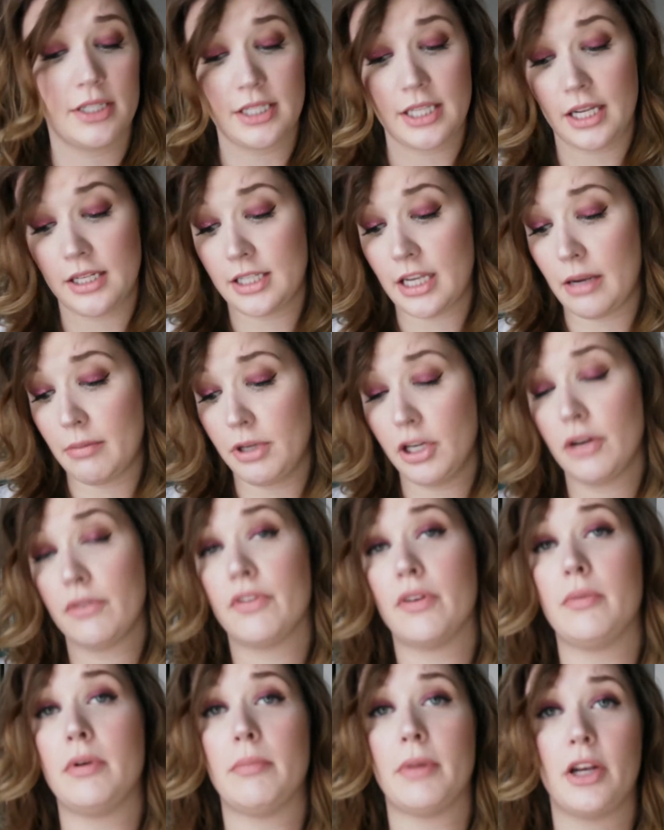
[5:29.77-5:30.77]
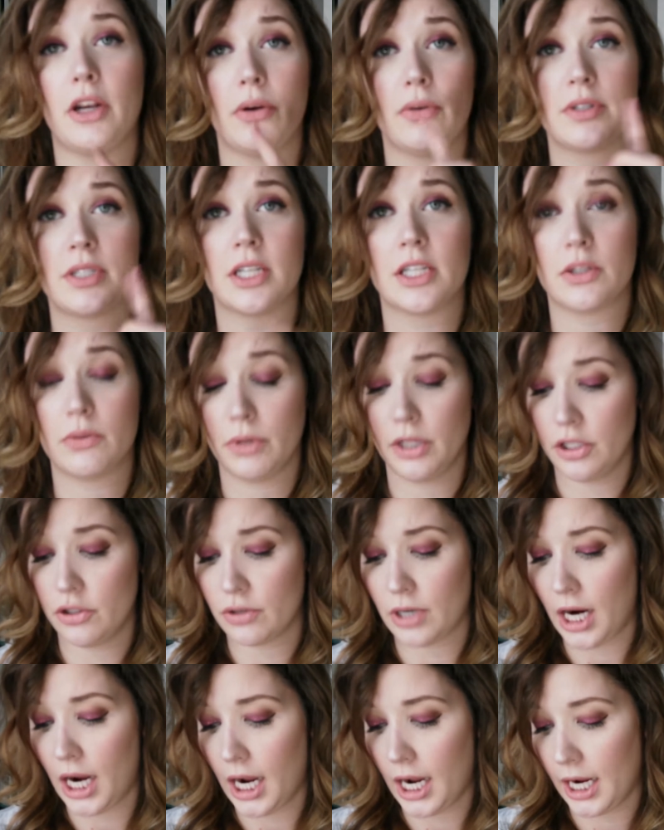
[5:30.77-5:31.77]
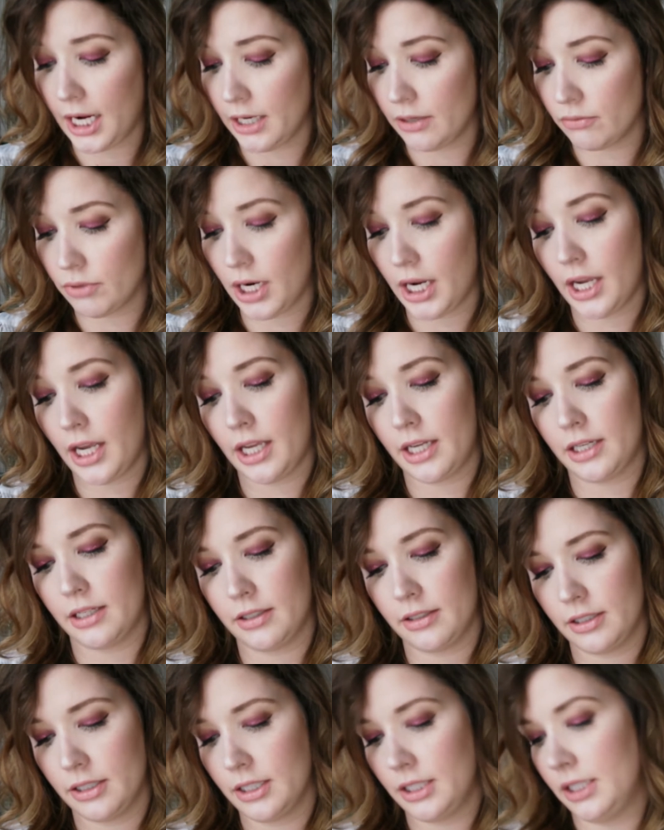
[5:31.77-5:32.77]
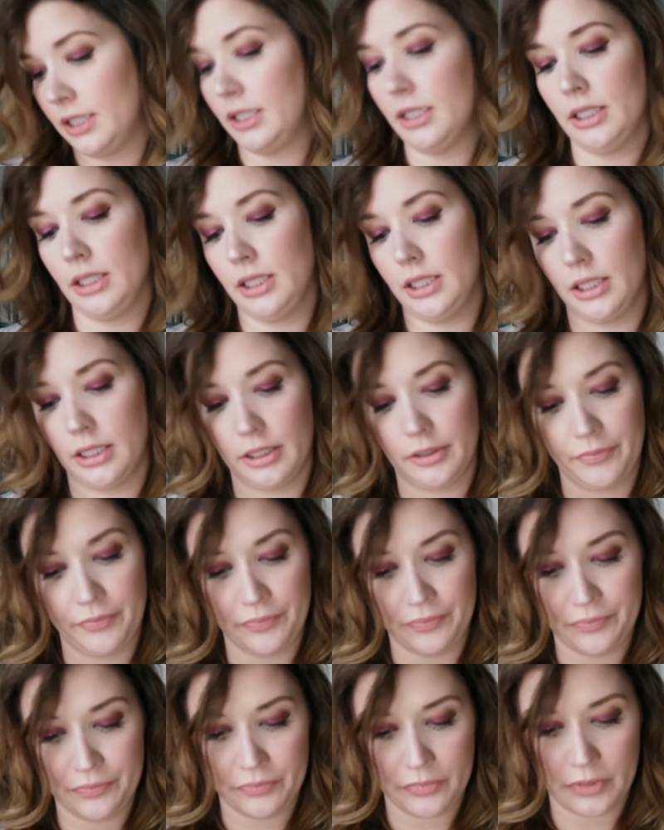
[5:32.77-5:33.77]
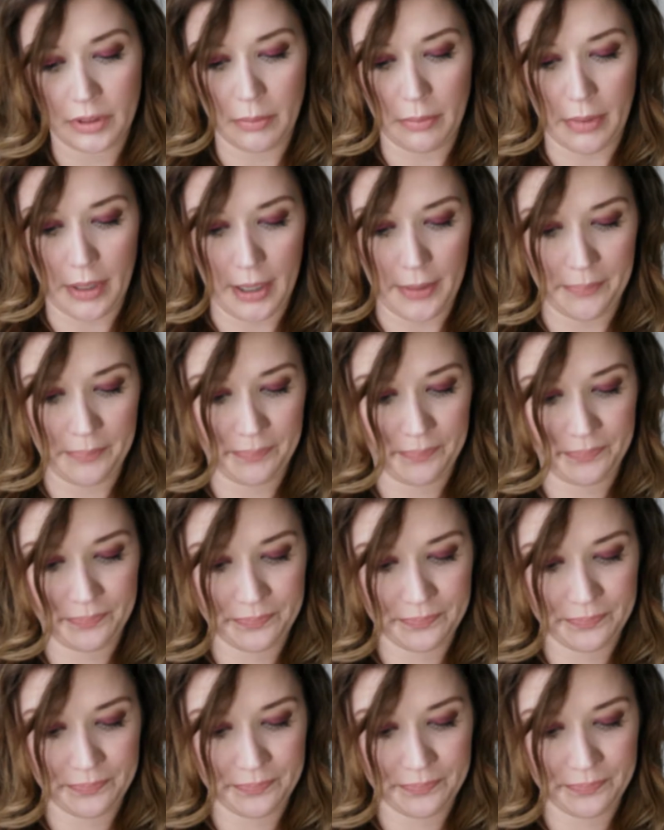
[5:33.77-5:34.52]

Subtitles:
is that time of year for me. My nose gets really dry and red and ugh, but